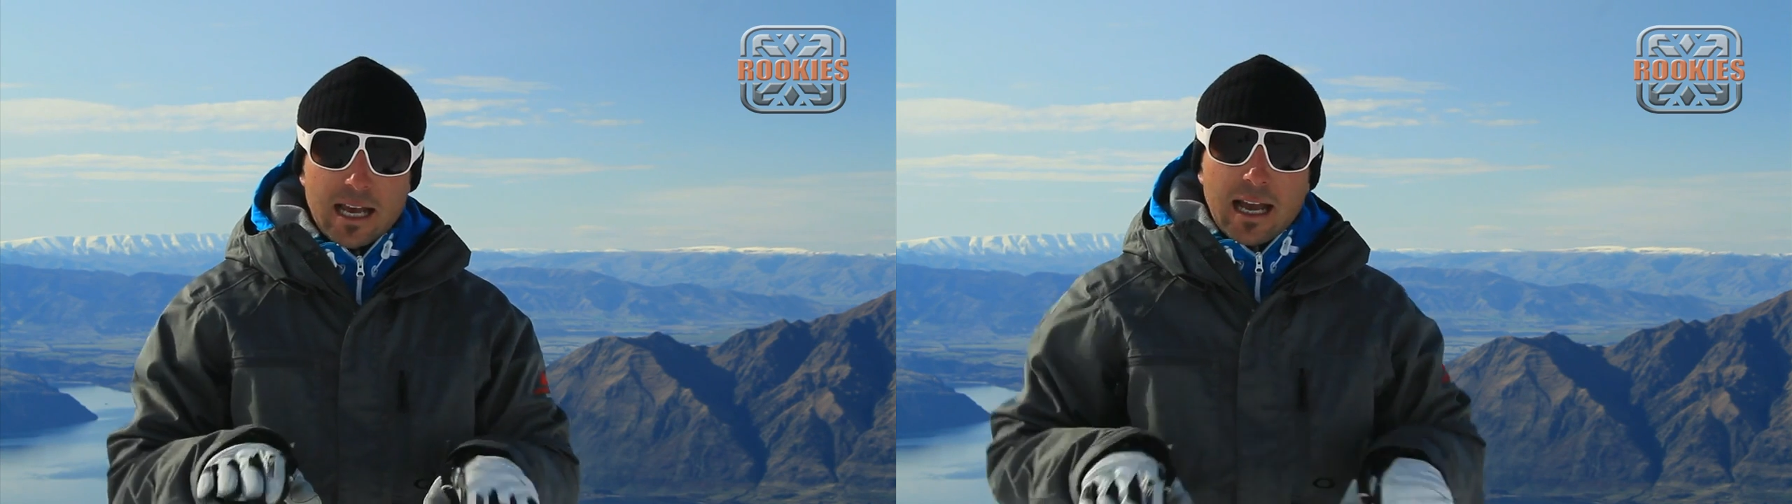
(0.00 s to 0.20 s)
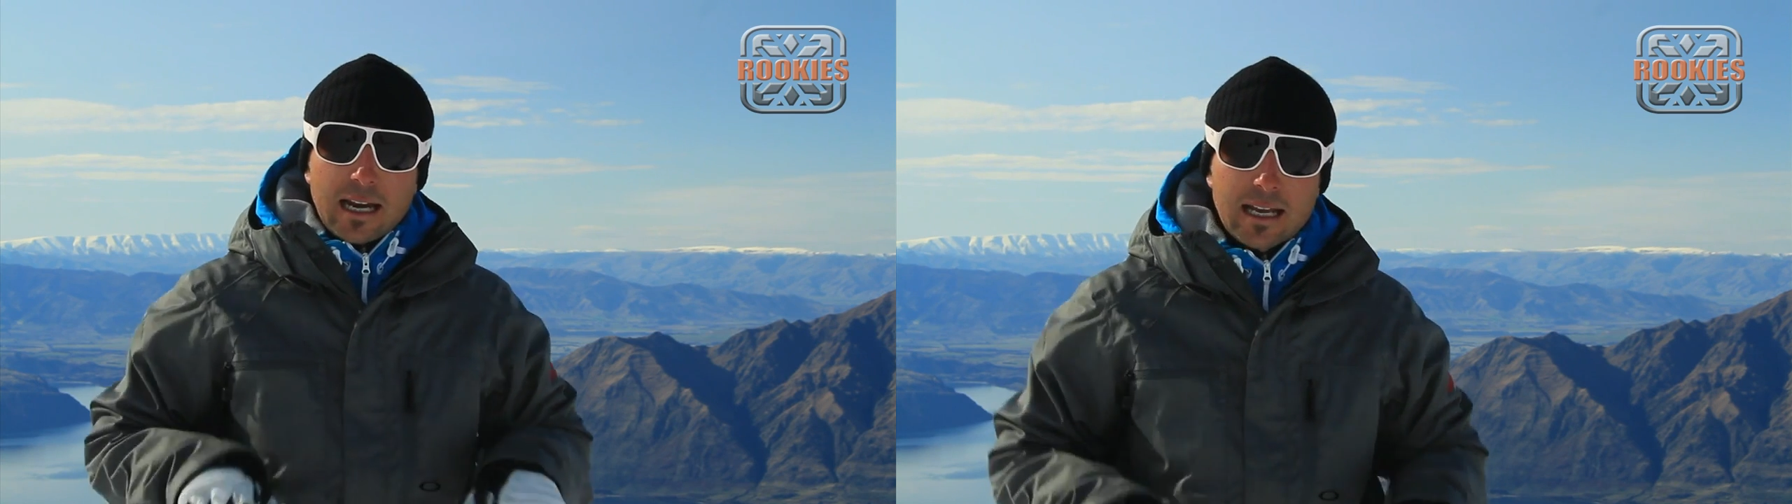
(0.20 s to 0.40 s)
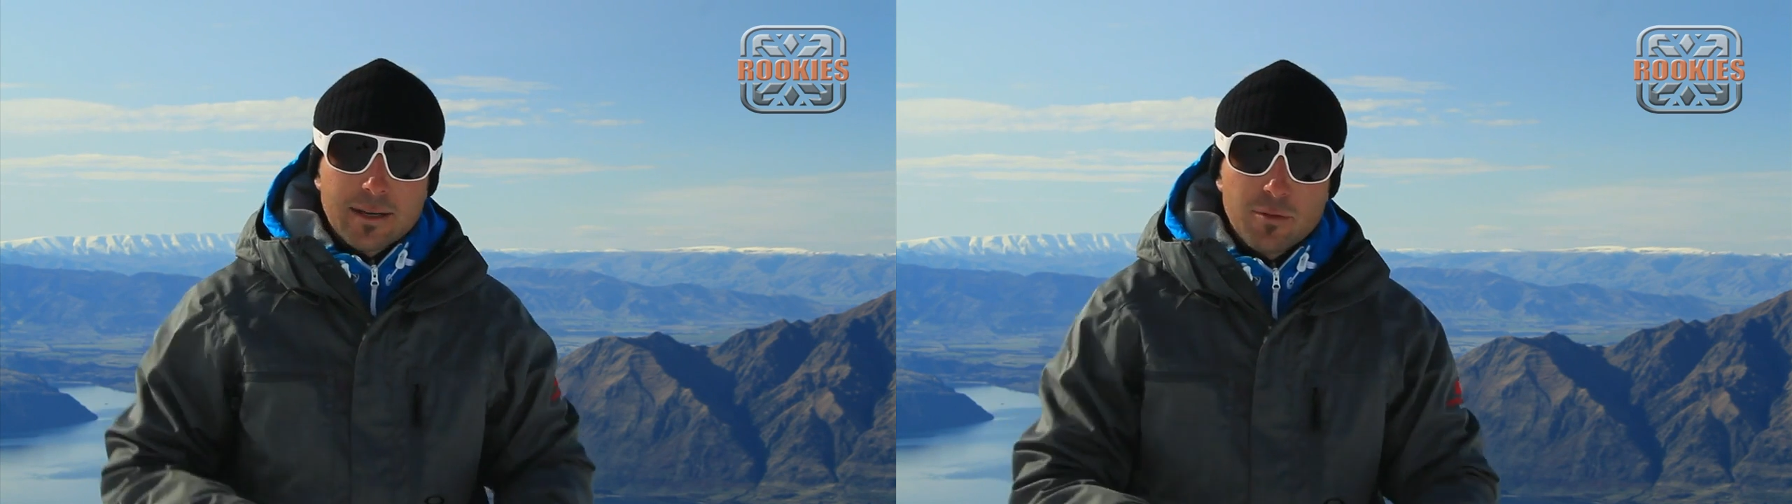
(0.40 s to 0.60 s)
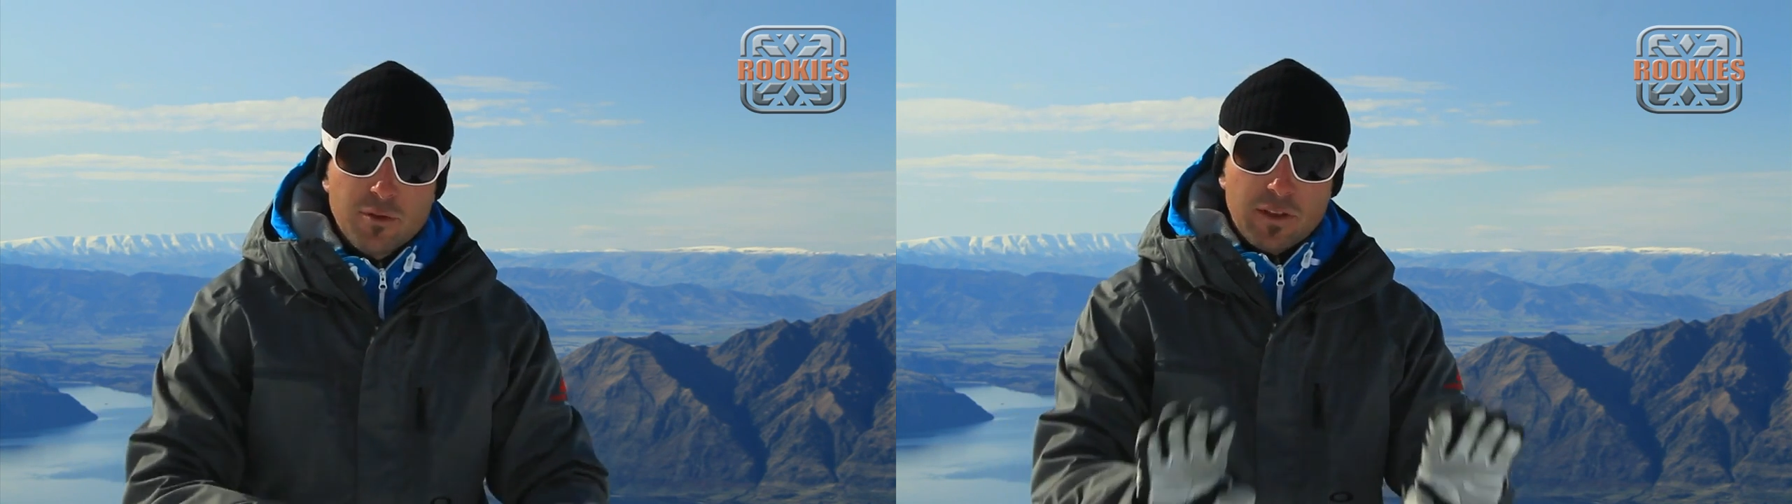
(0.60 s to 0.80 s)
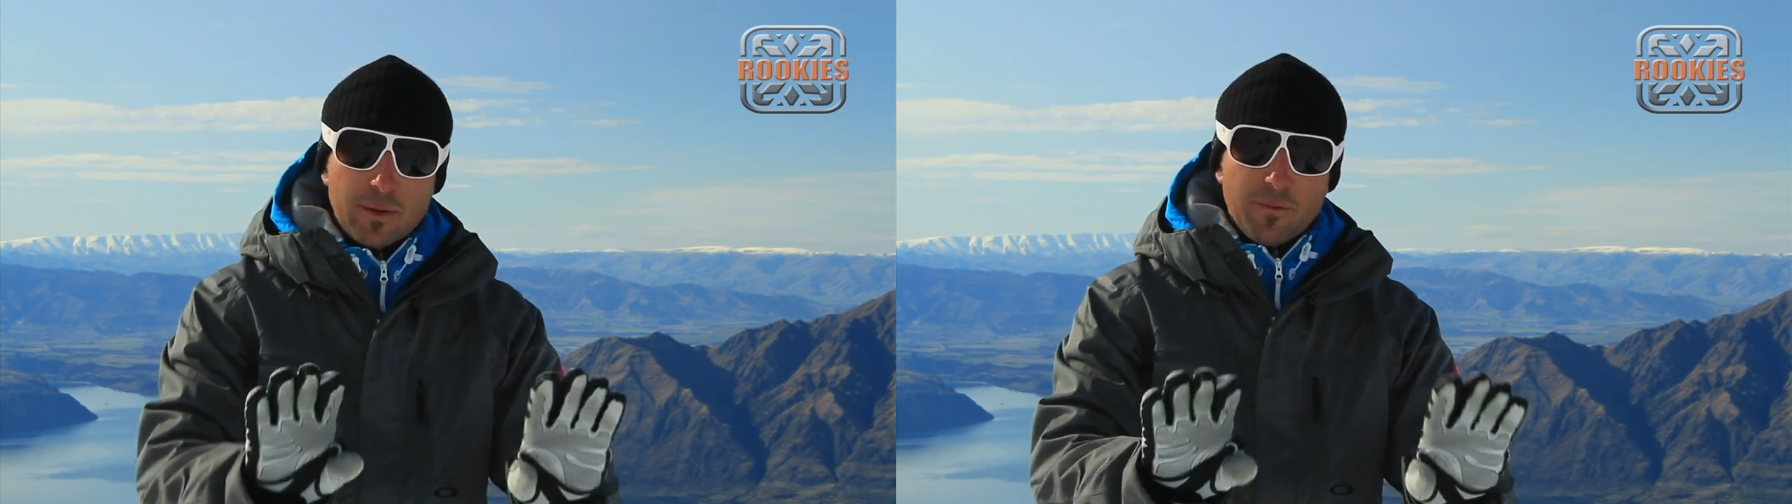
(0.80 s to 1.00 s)
and I can
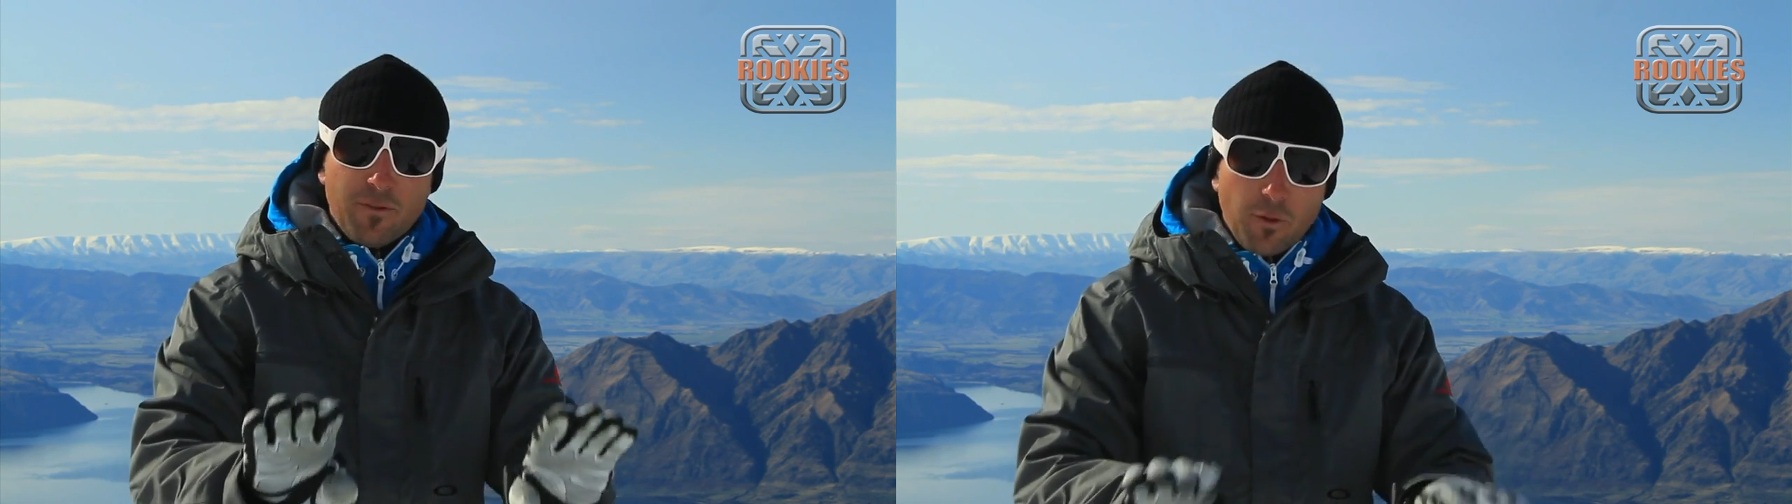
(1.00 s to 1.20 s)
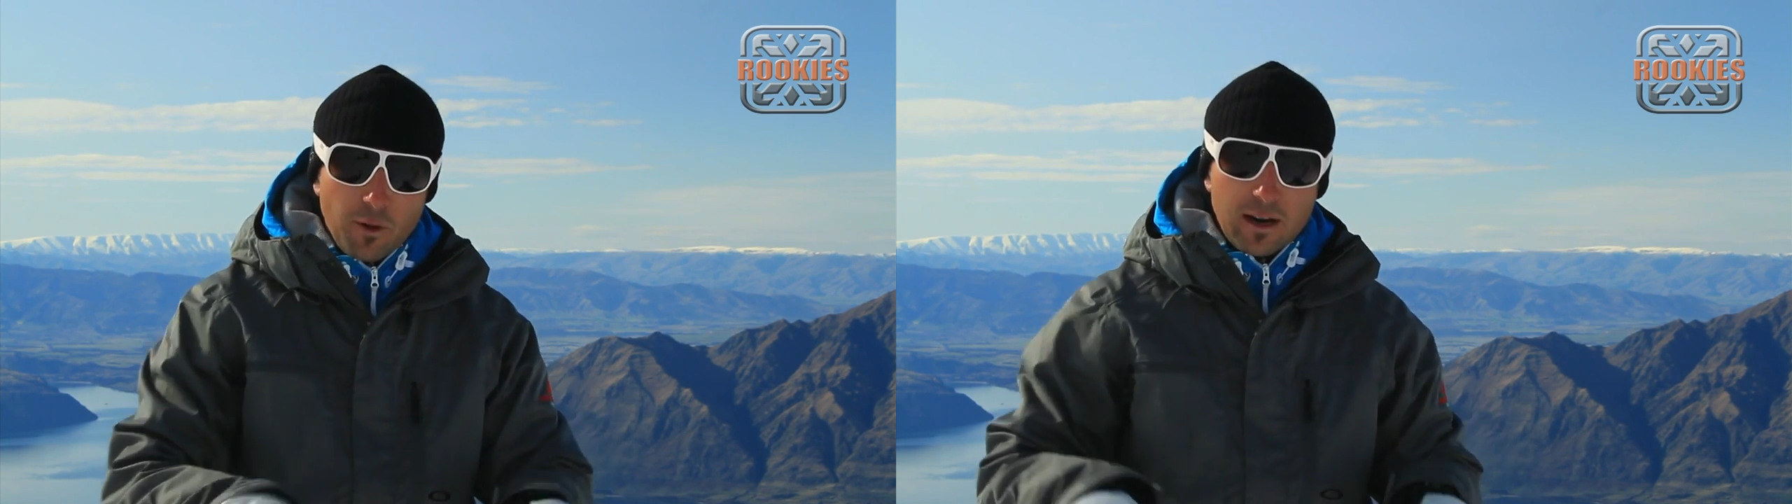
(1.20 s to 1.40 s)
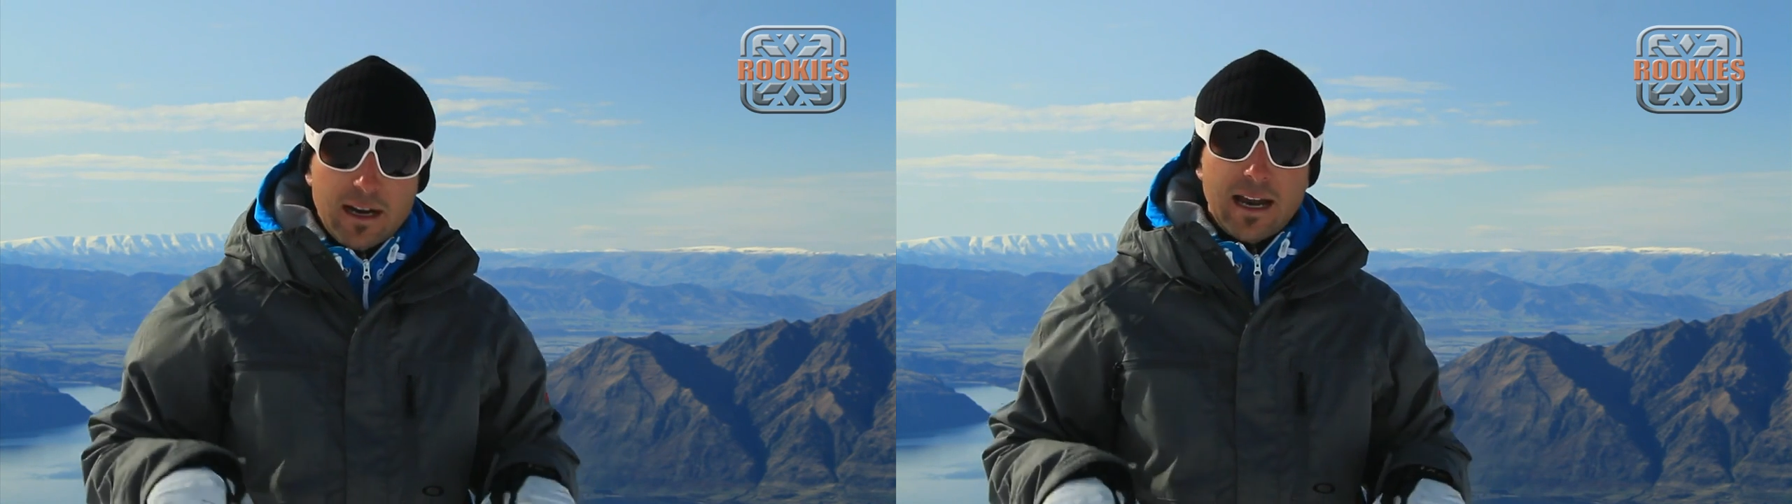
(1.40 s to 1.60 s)
move them fore and